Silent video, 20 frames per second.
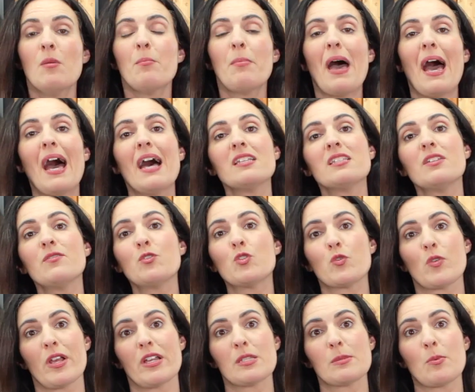Passive
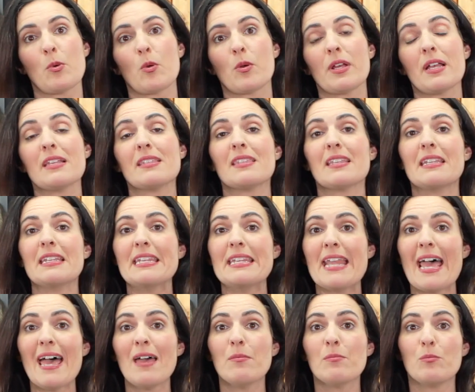transport is the
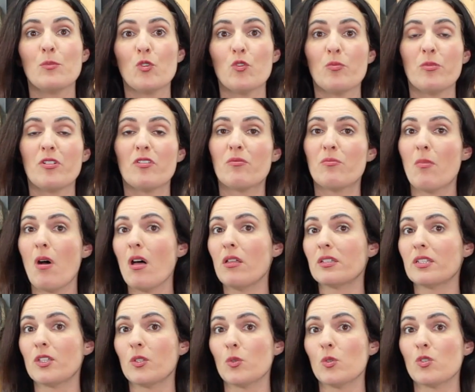net movement of
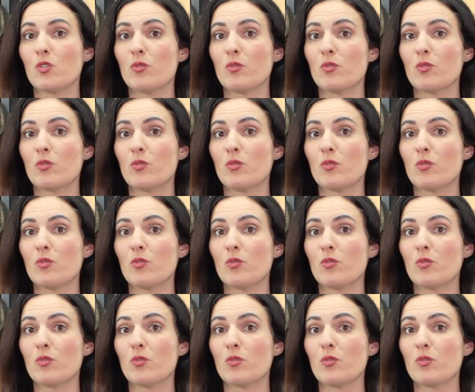molecules